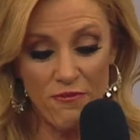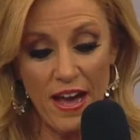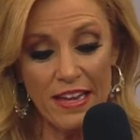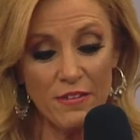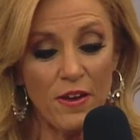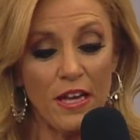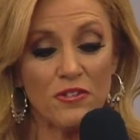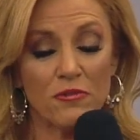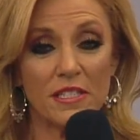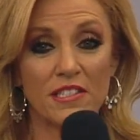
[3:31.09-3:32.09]

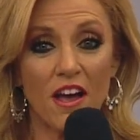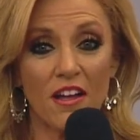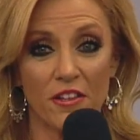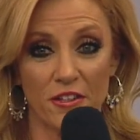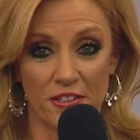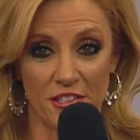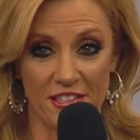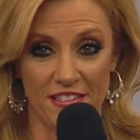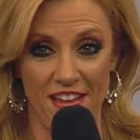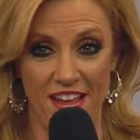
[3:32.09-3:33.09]
$500.